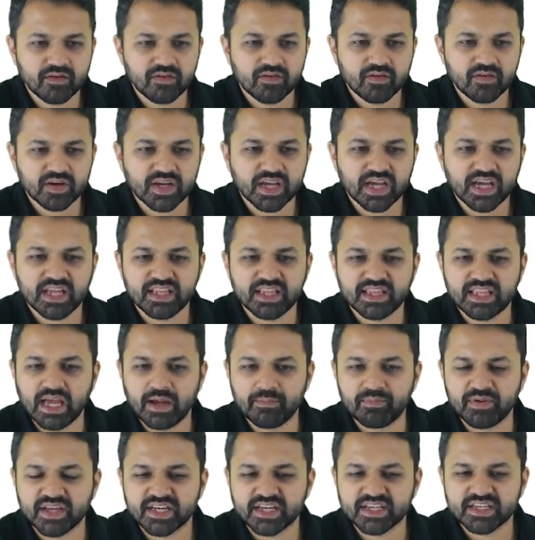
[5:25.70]
Okay, the
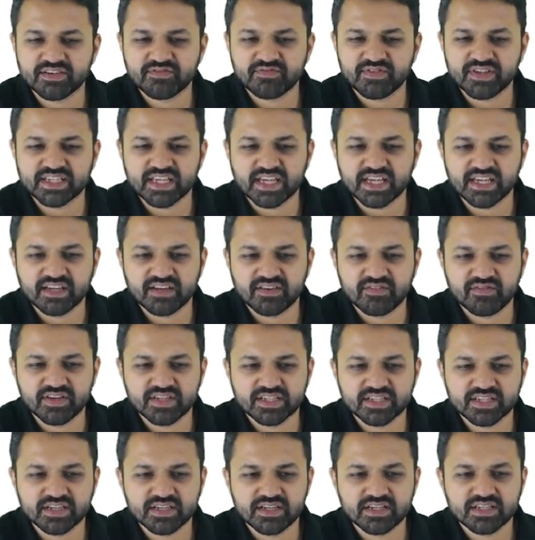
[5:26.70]
application fees I have
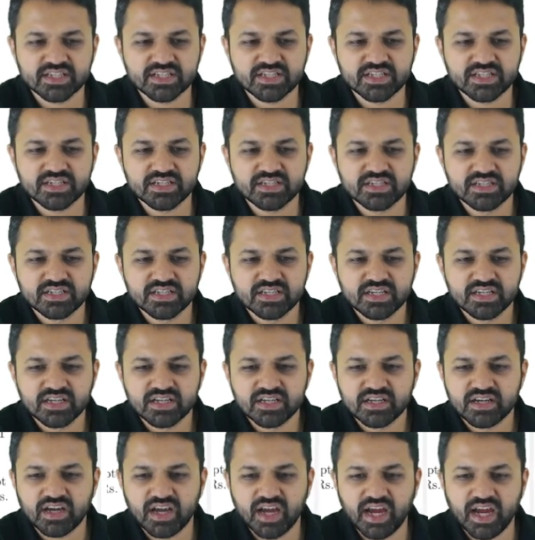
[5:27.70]
discussed.
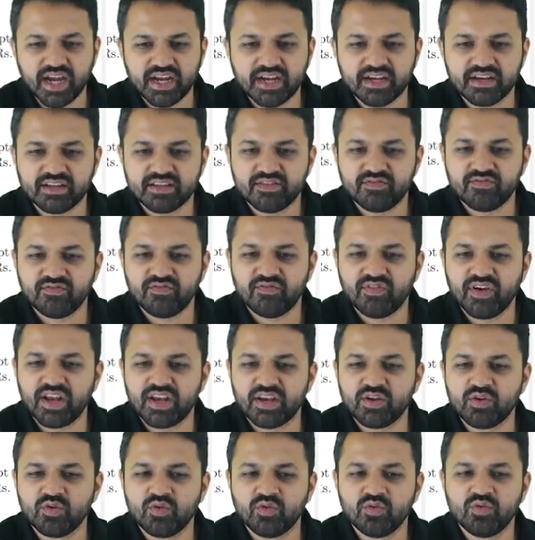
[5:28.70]
And when
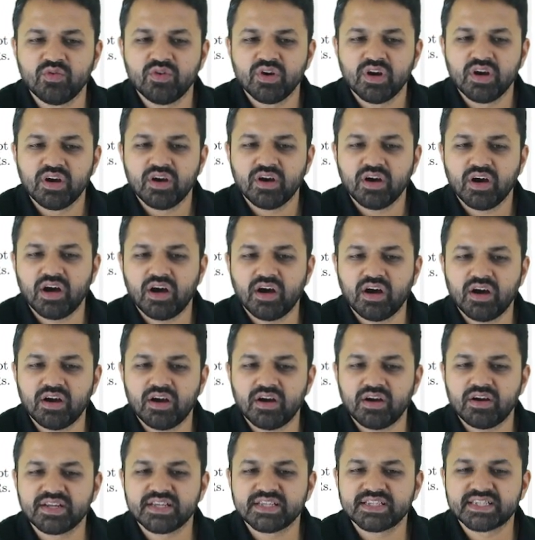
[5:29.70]
you
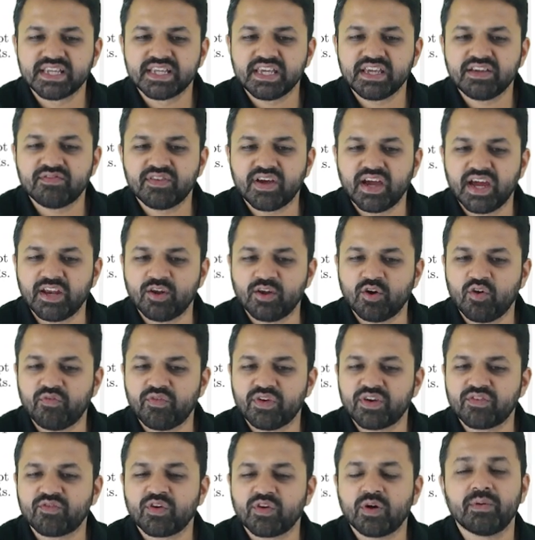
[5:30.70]
uh, receive an
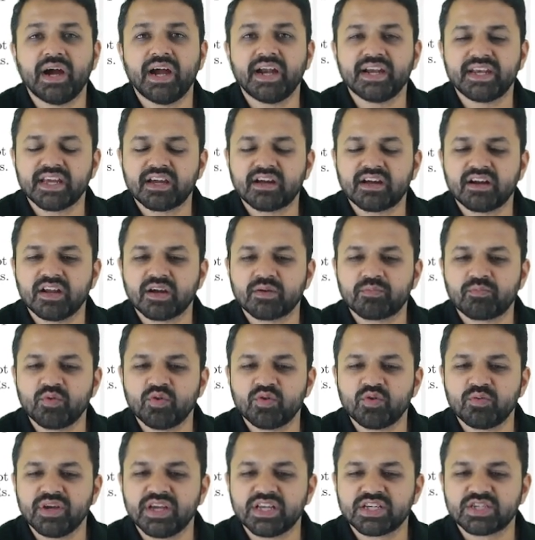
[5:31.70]
offer from I I T
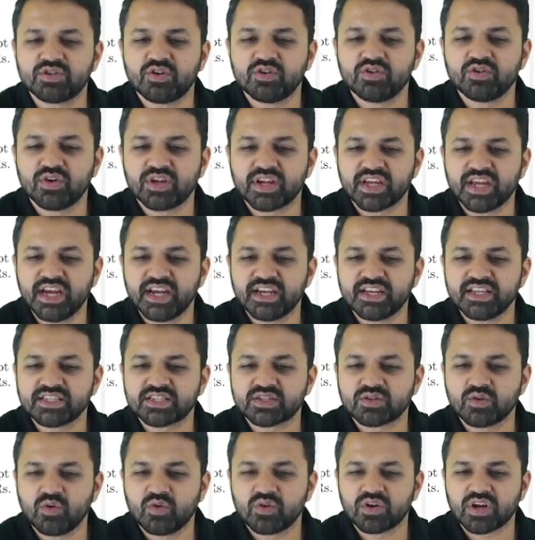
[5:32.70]
Kharagpur based on your GATE
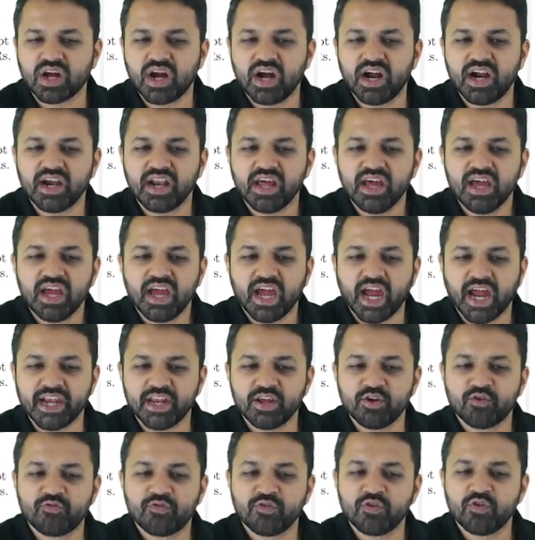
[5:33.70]
scorecard, and
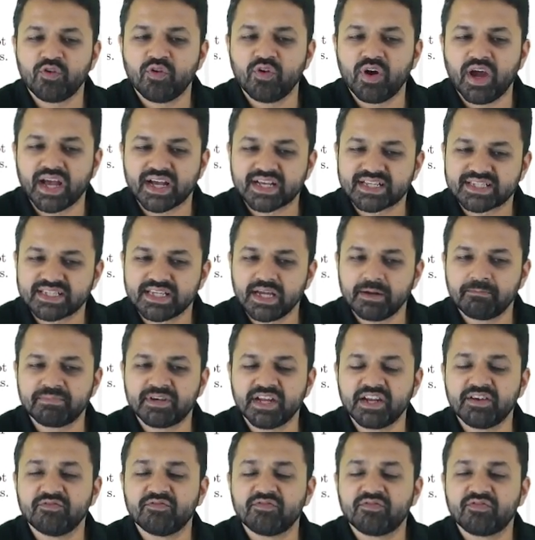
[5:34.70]
if you accept
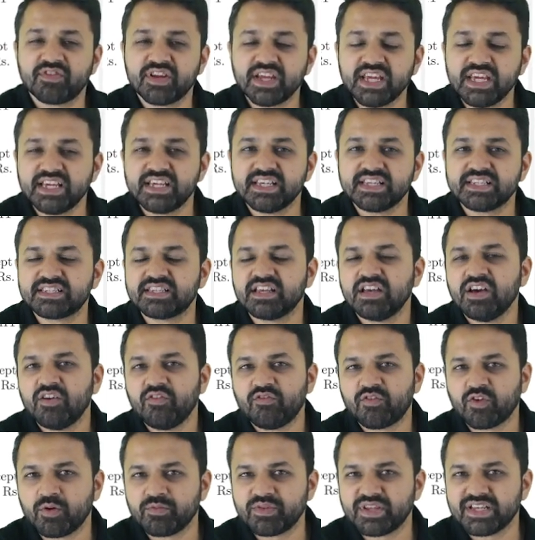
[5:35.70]
and freeze
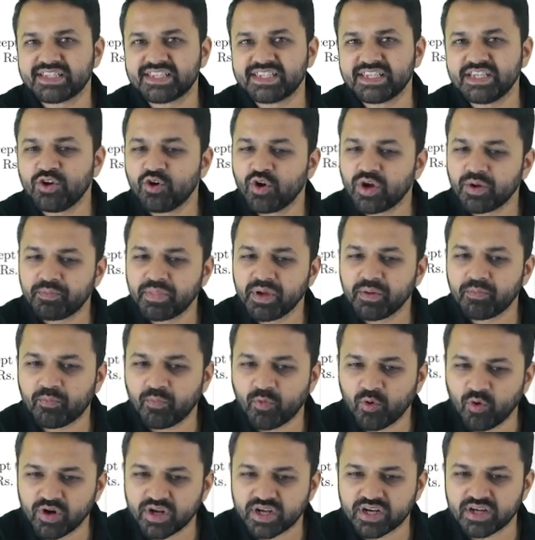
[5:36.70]
from the C O A P
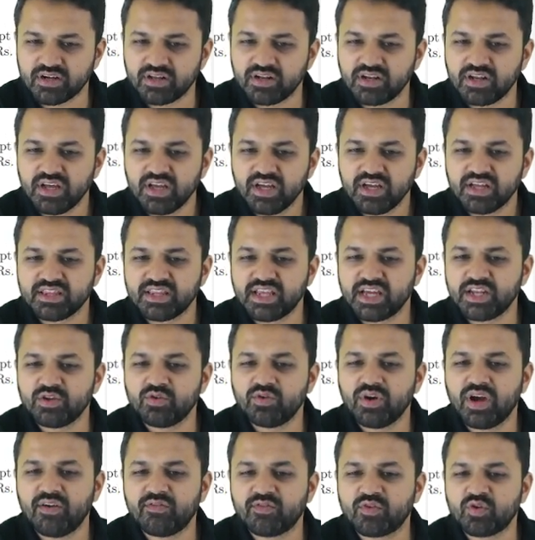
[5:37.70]
portal, then you
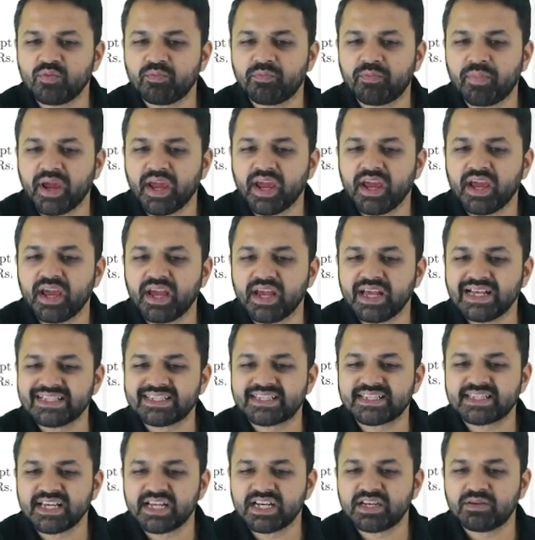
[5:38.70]
have to pay a
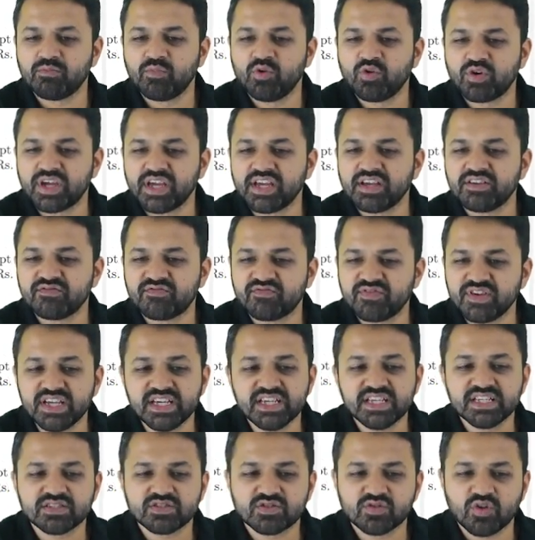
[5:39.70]
sit booking
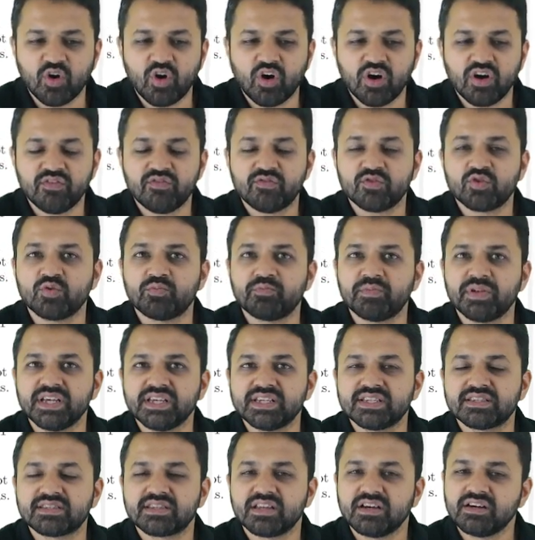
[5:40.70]
fees of
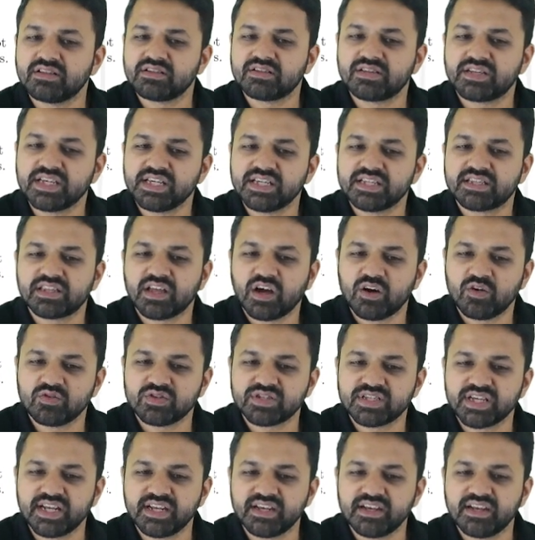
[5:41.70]
rupees thirty
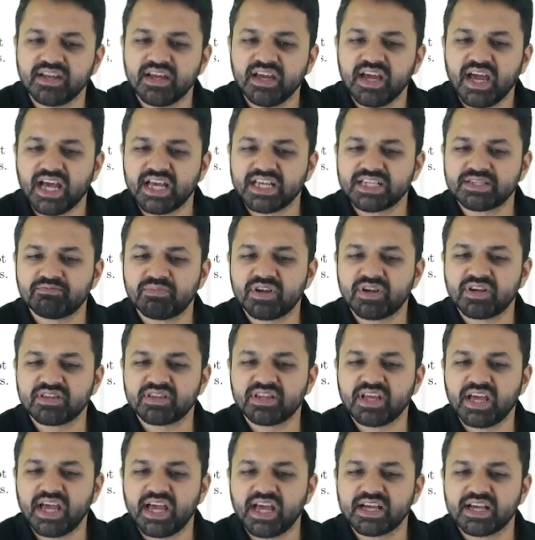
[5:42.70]
thousand as per
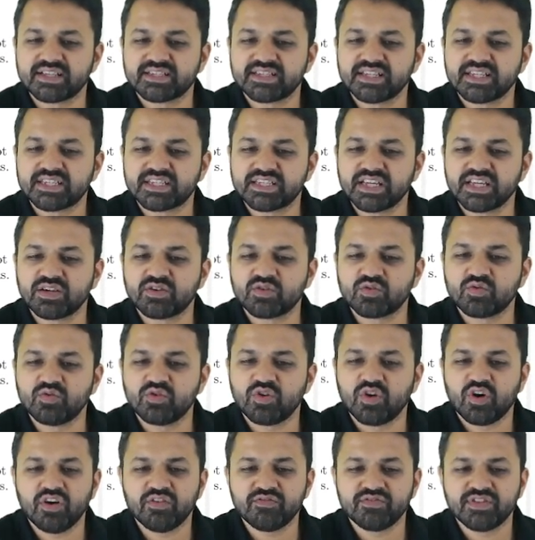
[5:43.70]
the existing
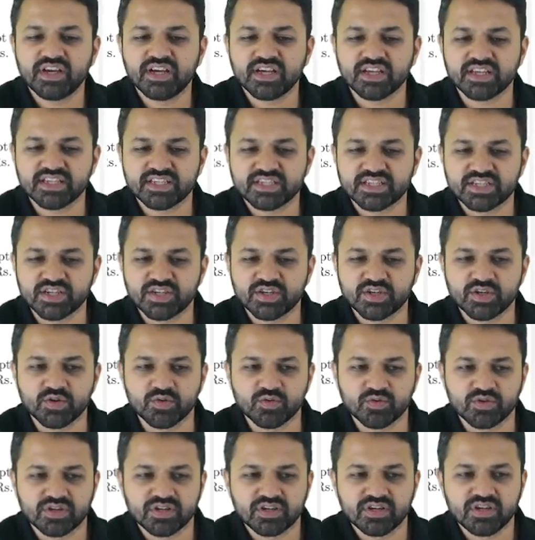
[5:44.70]
rule of the institute.